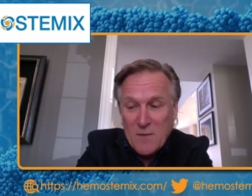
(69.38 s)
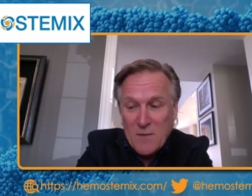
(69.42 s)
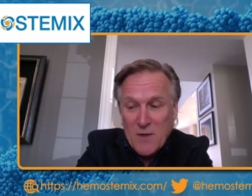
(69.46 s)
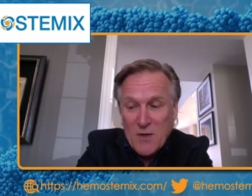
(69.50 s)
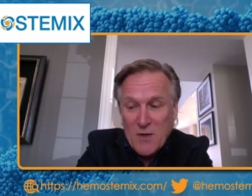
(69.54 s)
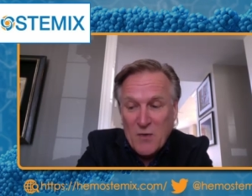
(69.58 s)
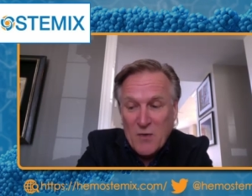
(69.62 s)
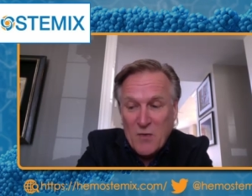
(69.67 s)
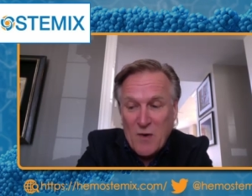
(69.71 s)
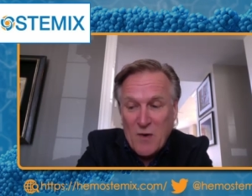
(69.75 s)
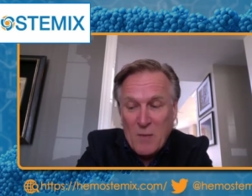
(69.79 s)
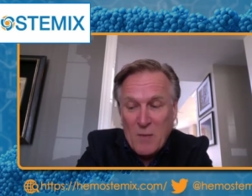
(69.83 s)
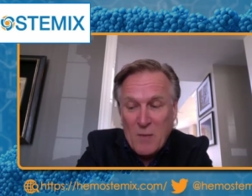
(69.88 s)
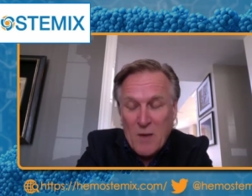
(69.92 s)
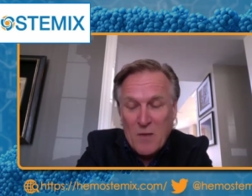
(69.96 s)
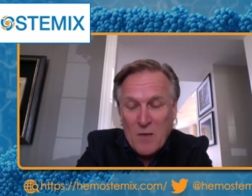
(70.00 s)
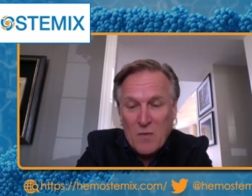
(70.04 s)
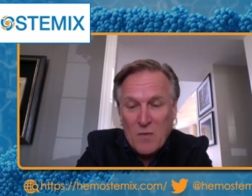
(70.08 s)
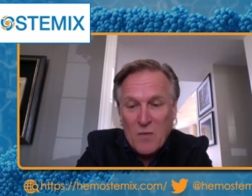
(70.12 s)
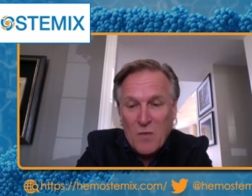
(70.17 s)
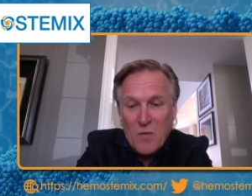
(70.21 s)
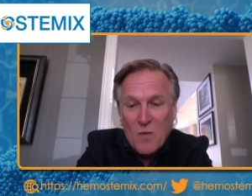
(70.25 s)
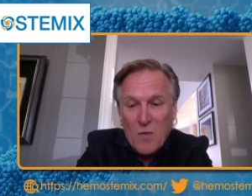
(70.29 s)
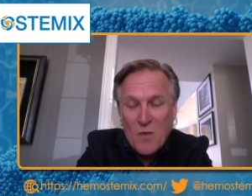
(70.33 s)

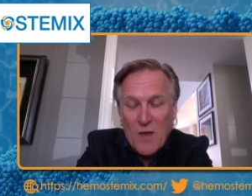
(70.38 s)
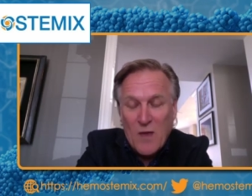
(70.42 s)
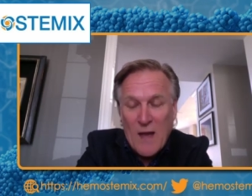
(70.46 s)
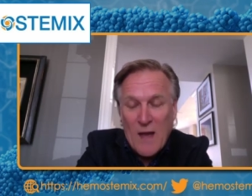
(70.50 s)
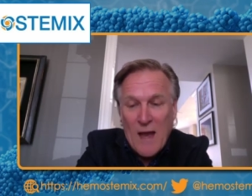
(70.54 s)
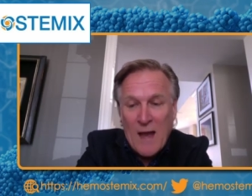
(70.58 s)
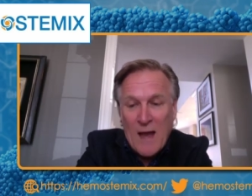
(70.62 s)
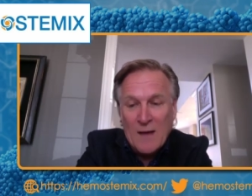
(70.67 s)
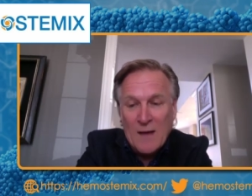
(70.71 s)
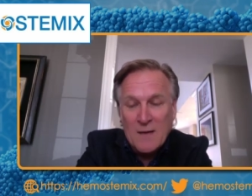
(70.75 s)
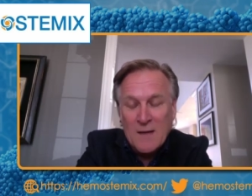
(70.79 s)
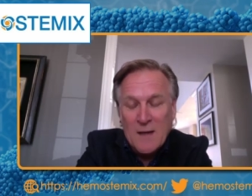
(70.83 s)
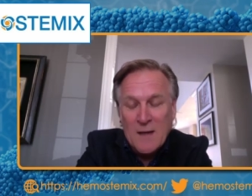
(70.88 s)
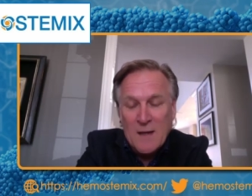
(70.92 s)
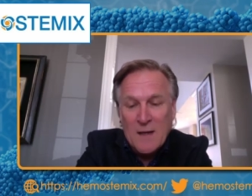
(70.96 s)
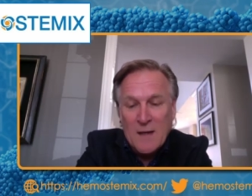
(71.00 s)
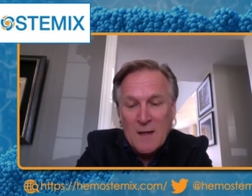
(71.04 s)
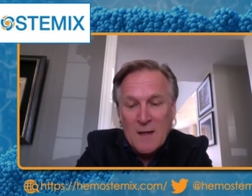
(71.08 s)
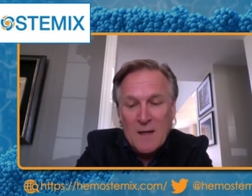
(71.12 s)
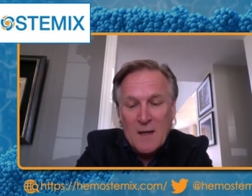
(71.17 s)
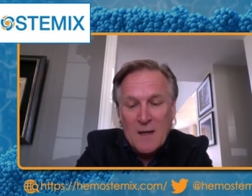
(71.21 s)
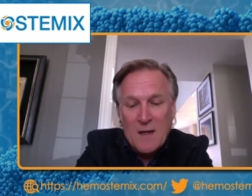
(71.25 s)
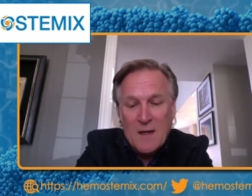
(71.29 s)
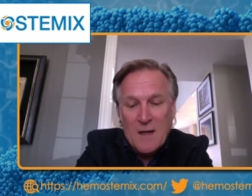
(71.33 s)
agreement that
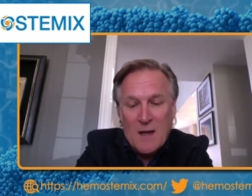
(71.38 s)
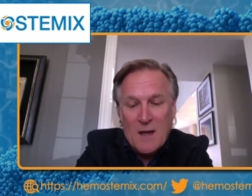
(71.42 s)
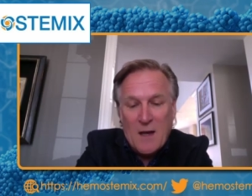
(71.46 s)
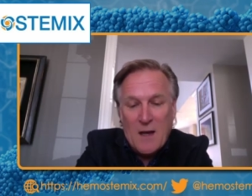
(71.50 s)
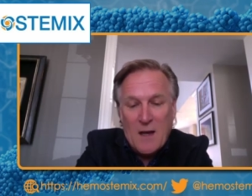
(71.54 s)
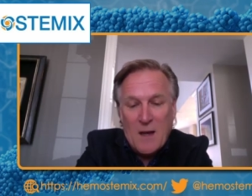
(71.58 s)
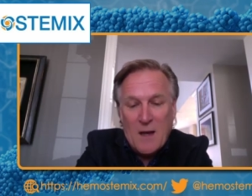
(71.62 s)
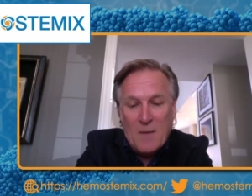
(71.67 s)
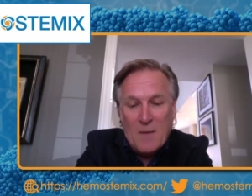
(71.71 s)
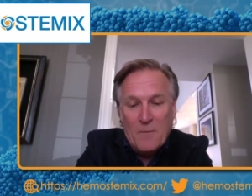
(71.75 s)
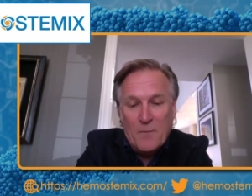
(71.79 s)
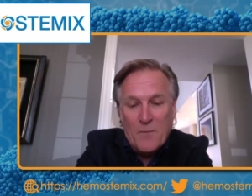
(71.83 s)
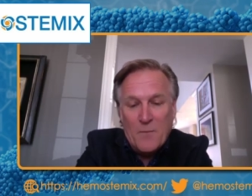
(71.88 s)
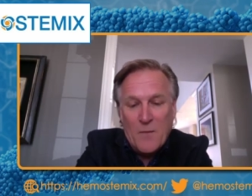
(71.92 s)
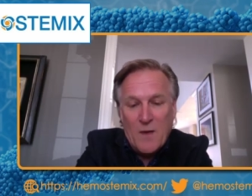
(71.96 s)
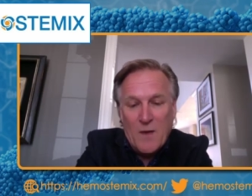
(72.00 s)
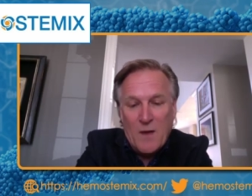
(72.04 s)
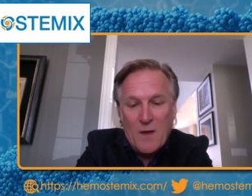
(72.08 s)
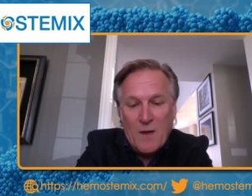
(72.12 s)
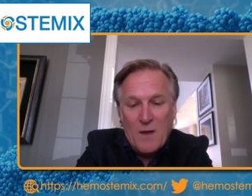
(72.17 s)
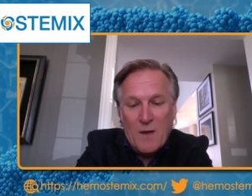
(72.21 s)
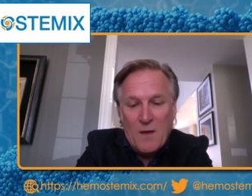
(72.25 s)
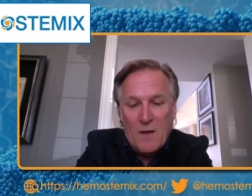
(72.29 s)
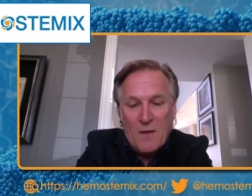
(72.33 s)
um,
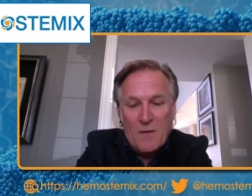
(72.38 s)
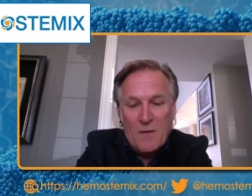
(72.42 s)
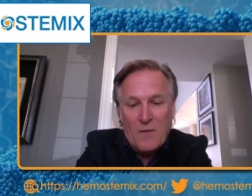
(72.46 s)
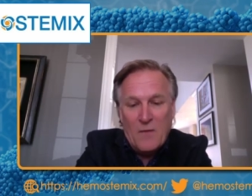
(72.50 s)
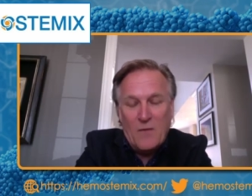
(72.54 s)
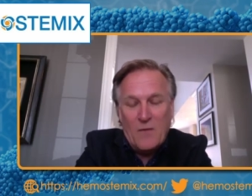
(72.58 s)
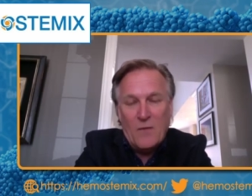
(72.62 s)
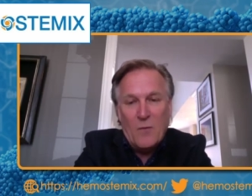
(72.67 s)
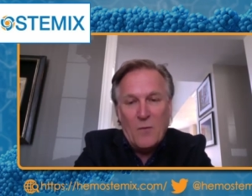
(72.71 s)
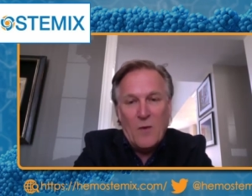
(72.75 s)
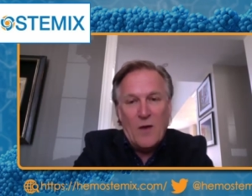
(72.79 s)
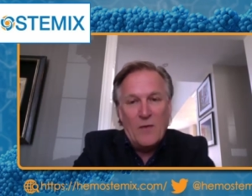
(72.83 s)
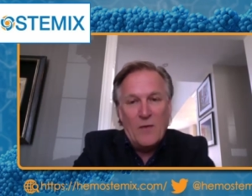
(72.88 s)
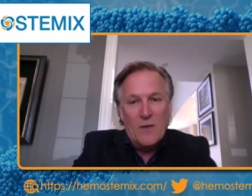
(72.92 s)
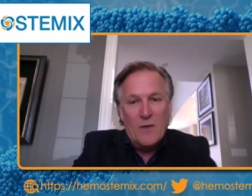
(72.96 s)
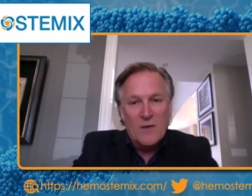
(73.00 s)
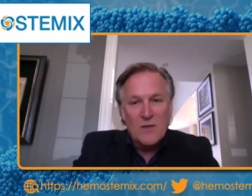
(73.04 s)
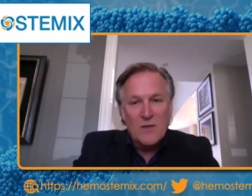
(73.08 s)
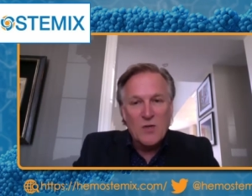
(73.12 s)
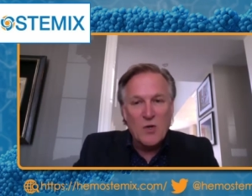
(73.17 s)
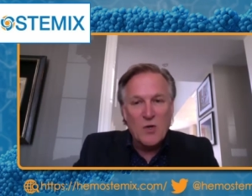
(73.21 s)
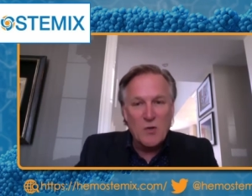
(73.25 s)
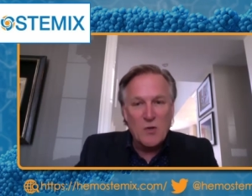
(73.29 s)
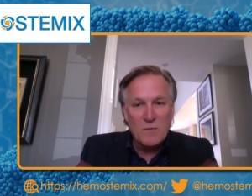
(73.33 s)
is, well, the
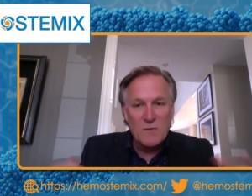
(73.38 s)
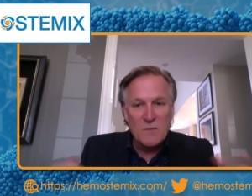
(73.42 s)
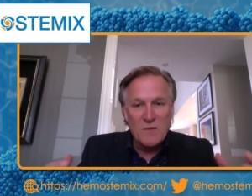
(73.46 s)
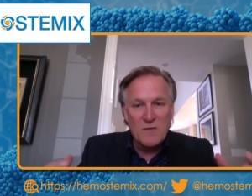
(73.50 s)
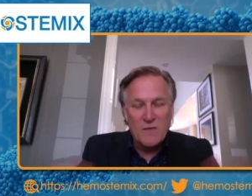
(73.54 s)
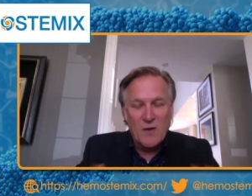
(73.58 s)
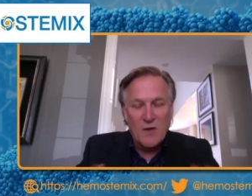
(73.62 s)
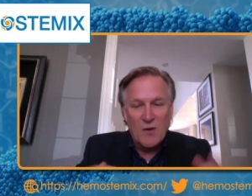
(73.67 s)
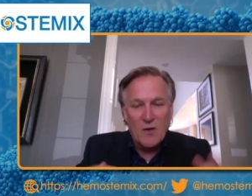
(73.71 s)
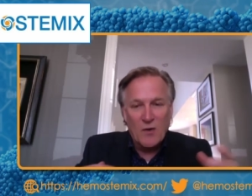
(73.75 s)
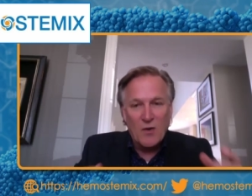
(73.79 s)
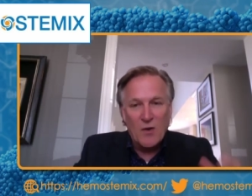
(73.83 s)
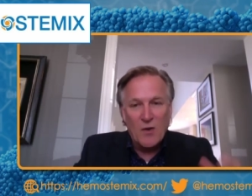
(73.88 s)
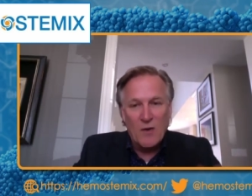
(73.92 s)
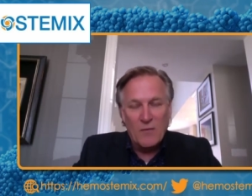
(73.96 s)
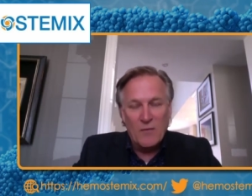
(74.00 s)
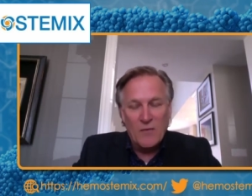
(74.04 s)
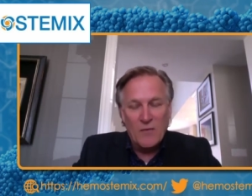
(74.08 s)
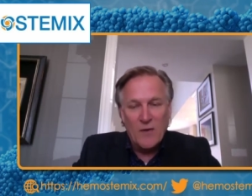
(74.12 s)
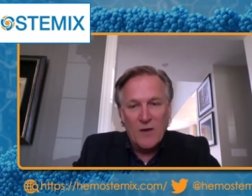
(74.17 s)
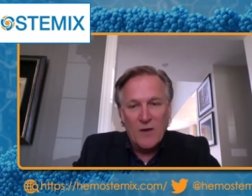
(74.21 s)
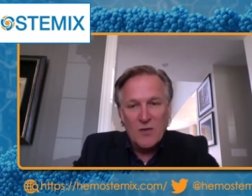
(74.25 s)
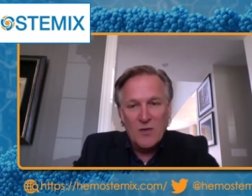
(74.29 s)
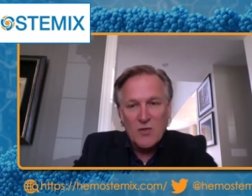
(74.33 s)
terms of it are
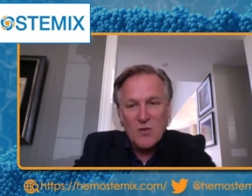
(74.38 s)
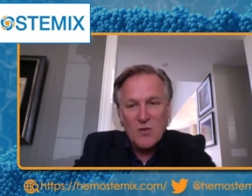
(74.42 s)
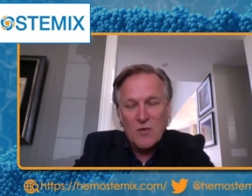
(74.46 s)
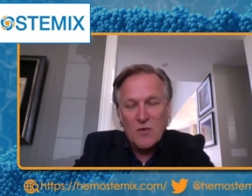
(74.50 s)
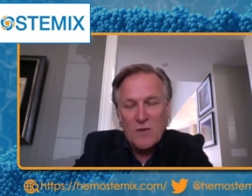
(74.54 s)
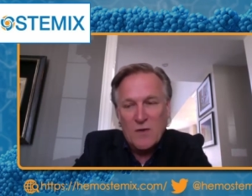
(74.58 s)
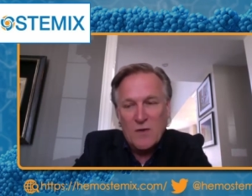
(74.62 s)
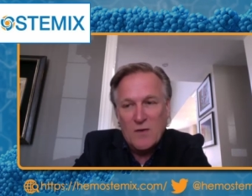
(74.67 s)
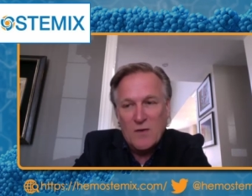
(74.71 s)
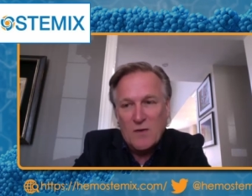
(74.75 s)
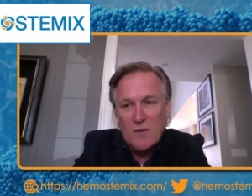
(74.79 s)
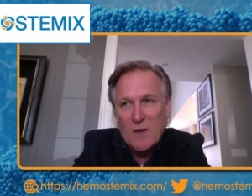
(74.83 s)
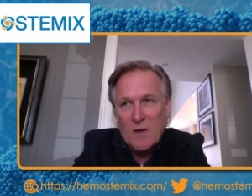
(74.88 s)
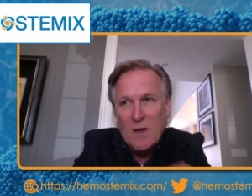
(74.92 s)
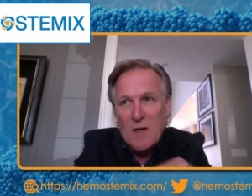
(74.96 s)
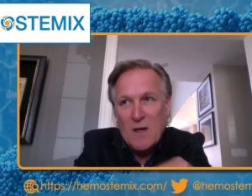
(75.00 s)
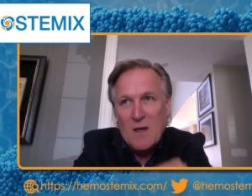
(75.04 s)
confidential and